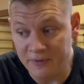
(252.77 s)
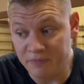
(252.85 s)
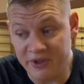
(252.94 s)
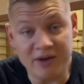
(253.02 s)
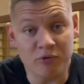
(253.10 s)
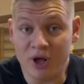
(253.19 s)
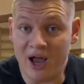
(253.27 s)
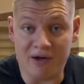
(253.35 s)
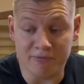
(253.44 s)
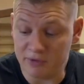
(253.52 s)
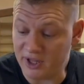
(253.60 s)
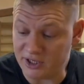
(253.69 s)
they will
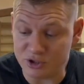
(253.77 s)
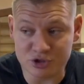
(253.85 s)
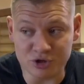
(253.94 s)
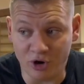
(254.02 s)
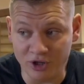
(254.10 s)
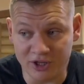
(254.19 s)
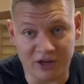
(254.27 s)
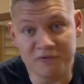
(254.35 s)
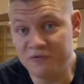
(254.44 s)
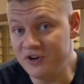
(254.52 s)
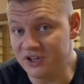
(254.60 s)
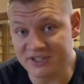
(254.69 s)
have like solid, like
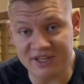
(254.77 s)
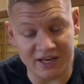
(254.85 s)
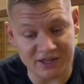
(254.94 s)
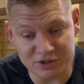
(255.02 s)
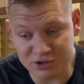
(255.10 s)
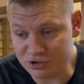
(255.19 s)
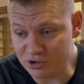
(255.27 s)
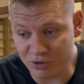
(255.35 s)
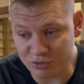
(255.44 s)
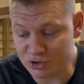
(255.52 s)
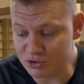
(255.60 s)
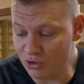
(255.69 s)
feels like so
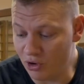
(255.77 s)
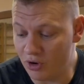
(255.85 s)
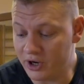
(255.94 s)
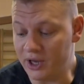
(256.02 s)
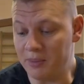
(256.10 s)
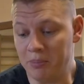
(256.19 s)
strong,